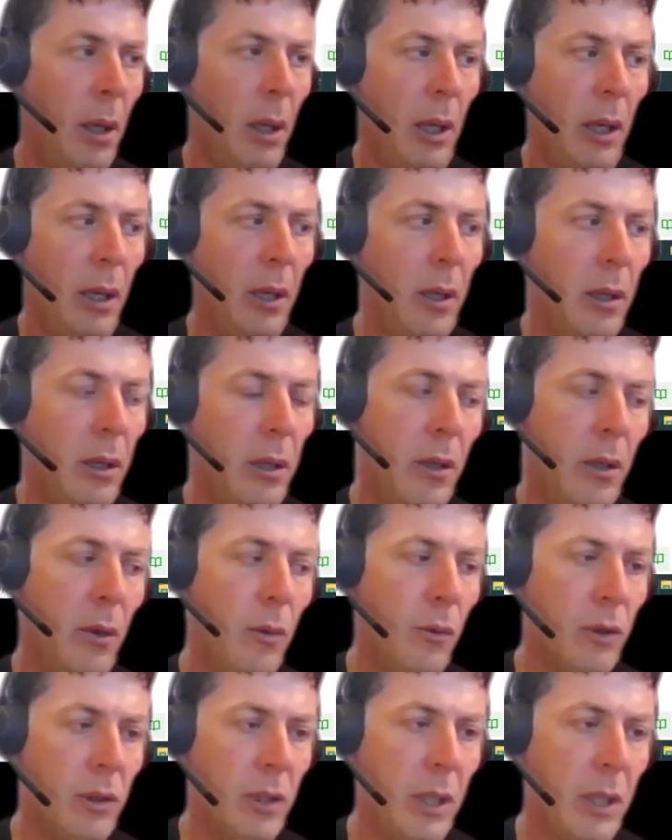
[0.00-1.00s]
here,
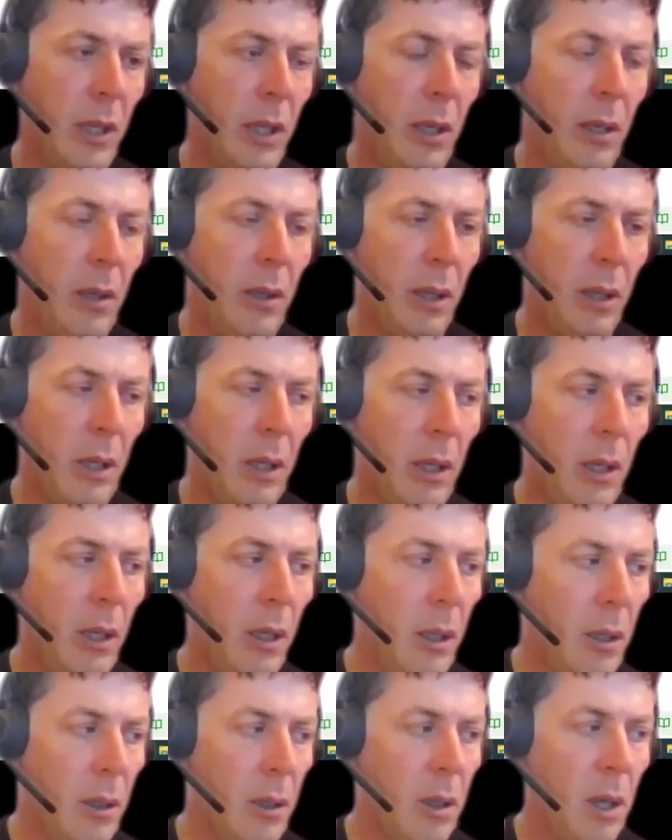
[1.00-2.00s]
you'll see
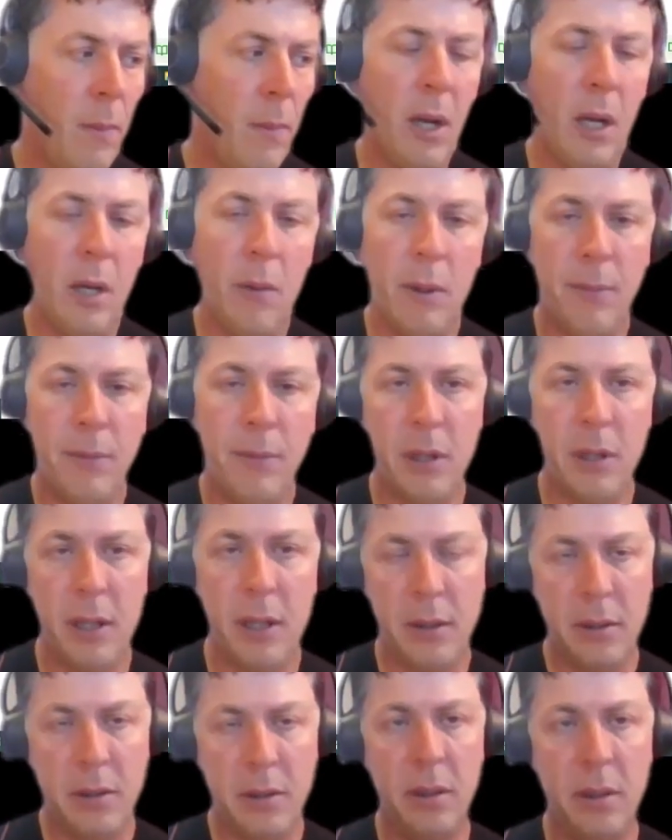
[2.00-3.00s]
the community
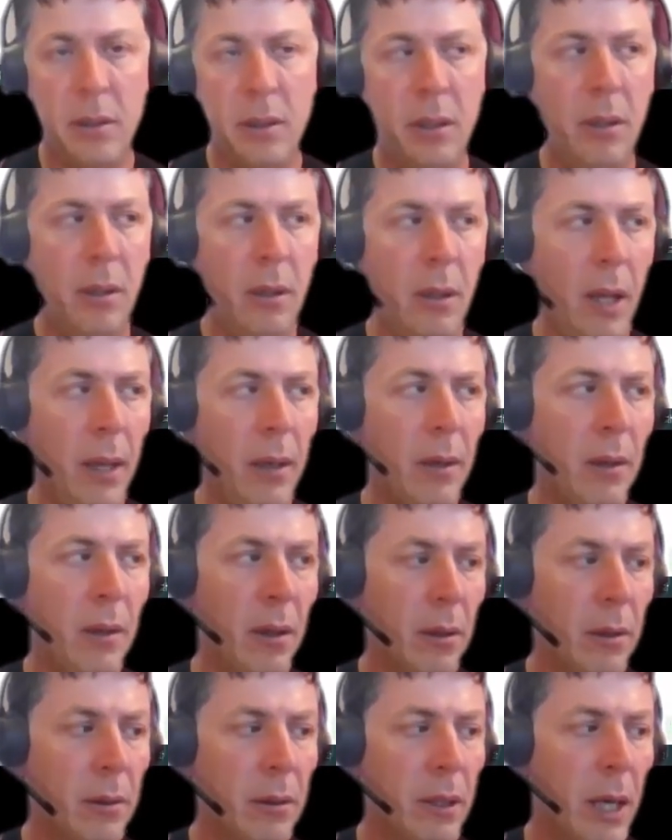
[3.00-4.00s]
website, and
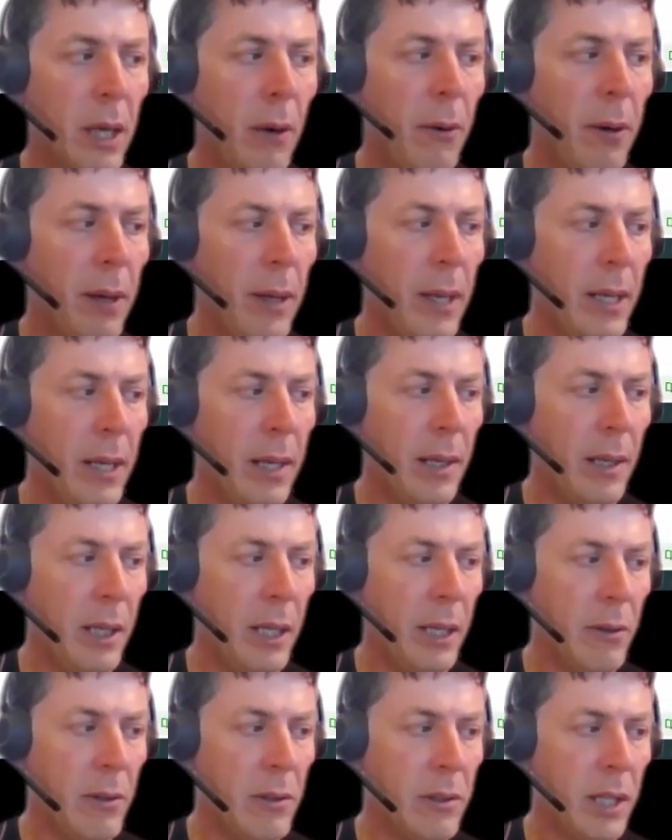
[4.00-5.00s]
the current link in
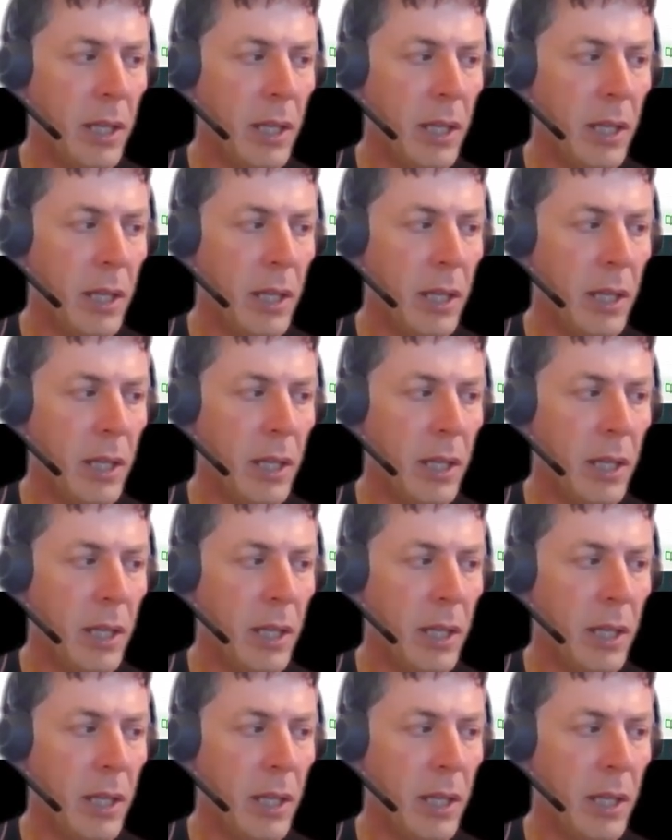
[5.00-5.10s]
here is